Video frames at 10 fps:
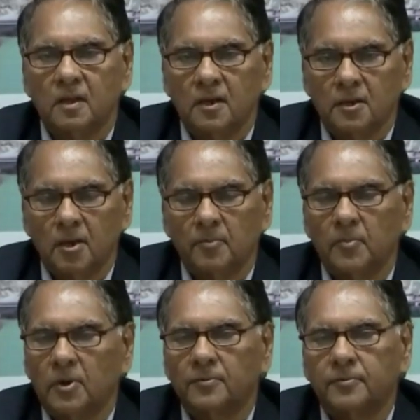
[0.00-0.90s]
A
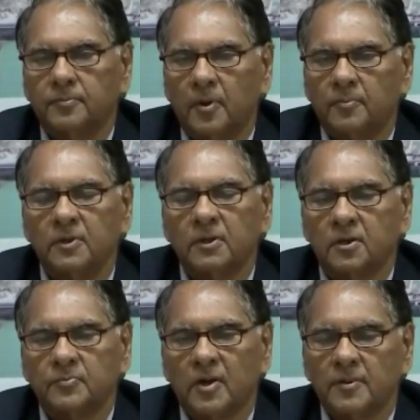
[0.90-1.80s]
number of public
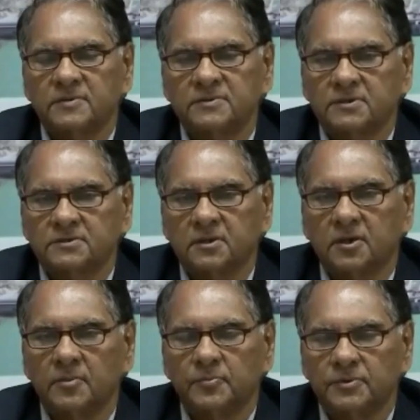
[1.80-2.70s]
and private sector
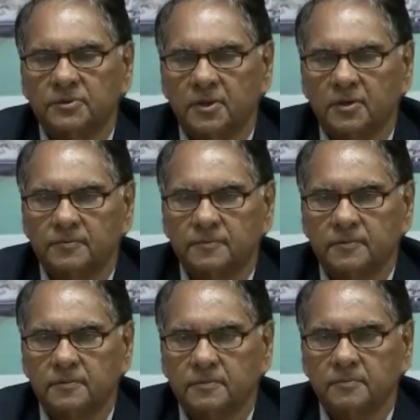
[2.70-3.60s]
companies have,
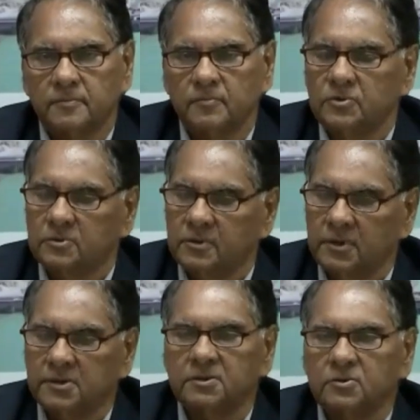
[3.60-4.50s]
with
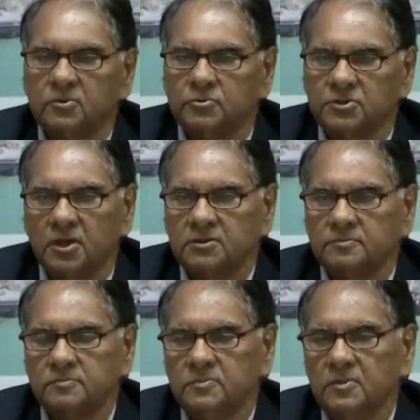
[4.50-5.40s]
great
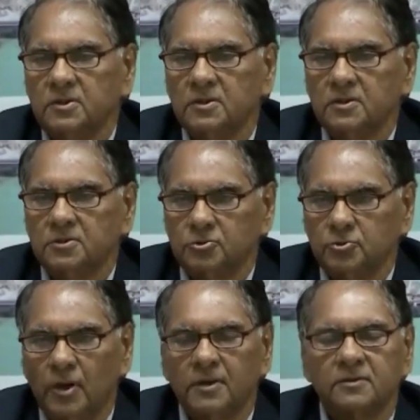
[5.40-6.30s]
enthusiasm,
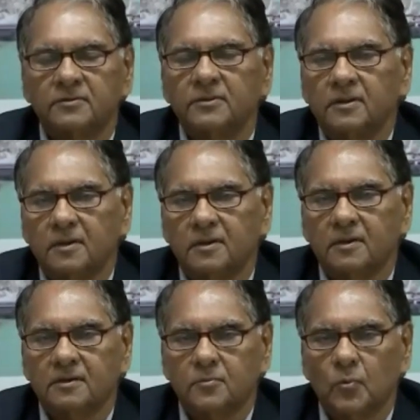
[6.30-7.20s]
joined the thing.
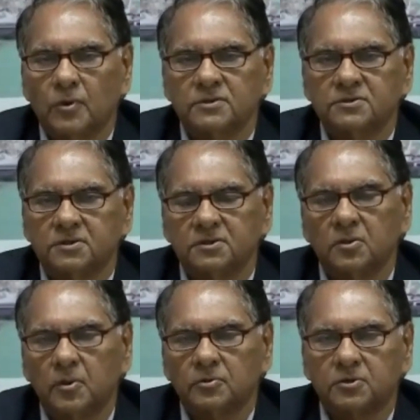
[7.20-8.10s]
At one stage,
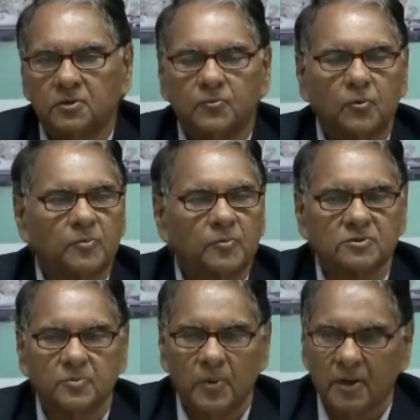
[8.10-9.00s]
about 3, 4
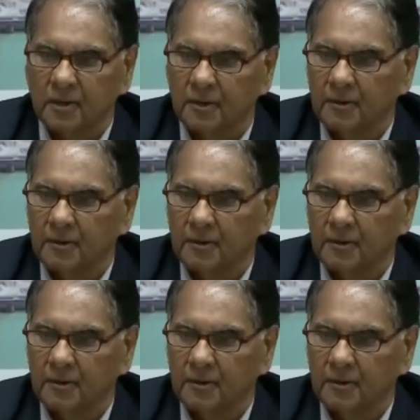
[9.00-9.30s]
months back,